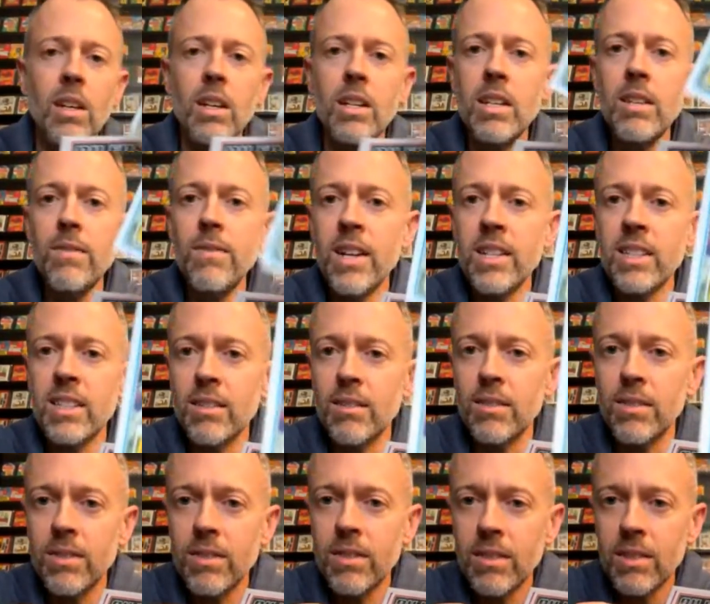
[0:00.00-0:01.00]

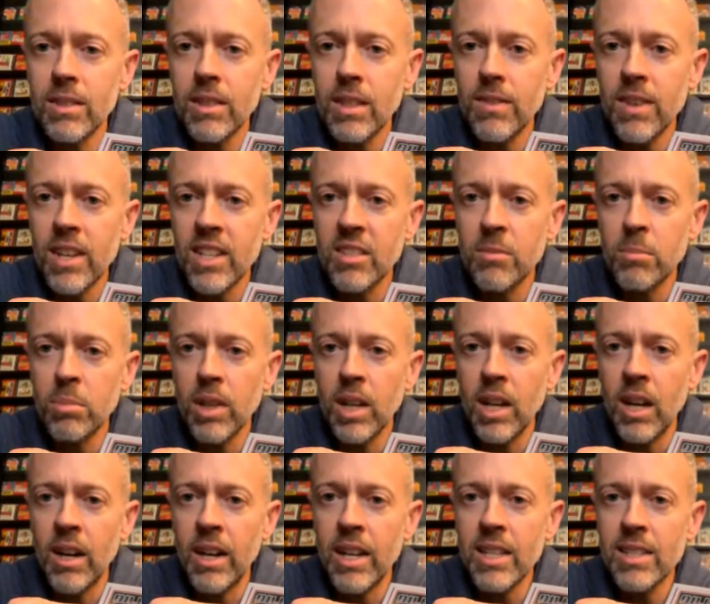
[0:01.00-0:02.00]
Defensive
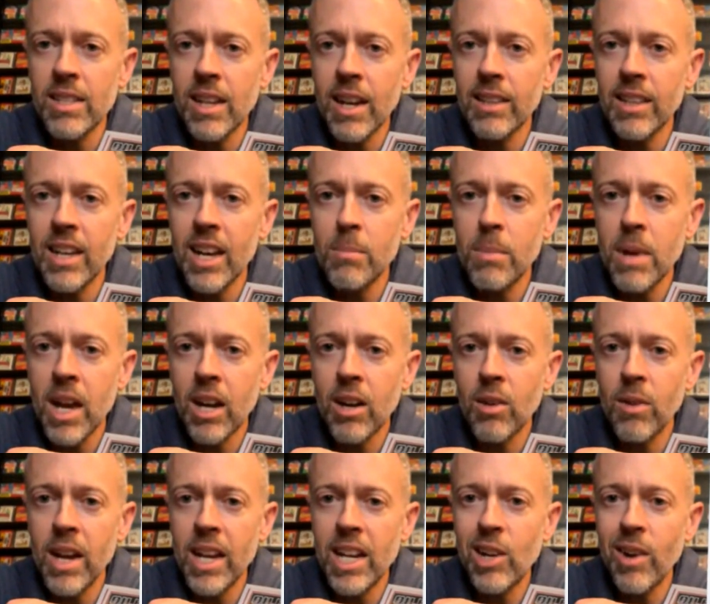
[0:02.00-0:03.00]
player, inside
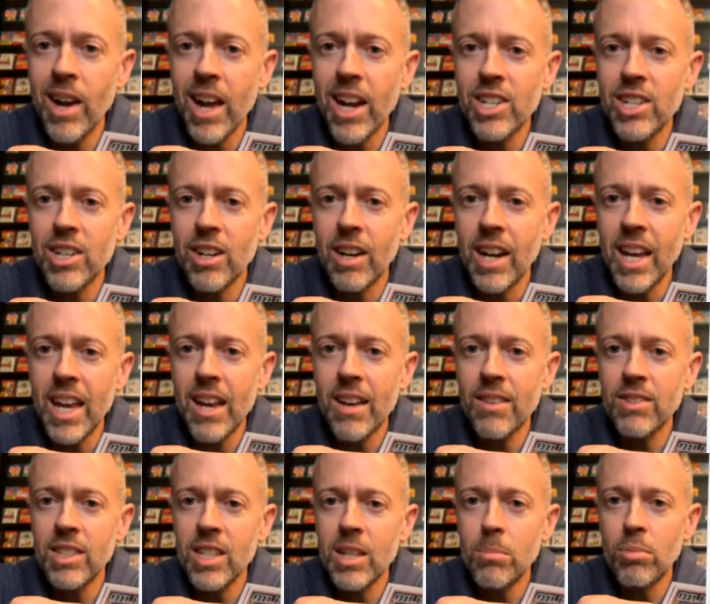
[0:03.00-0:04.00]
linebacker, Randy Gradishar,
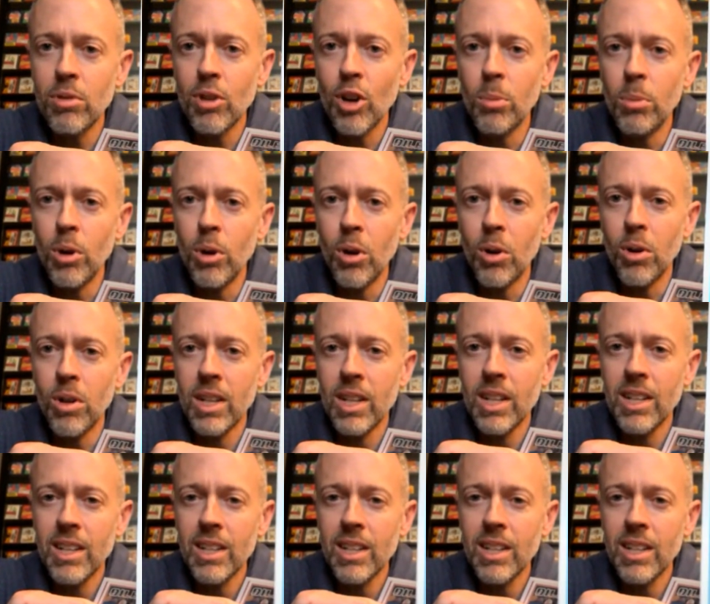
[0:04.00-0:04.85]
AFC Pro Bowl.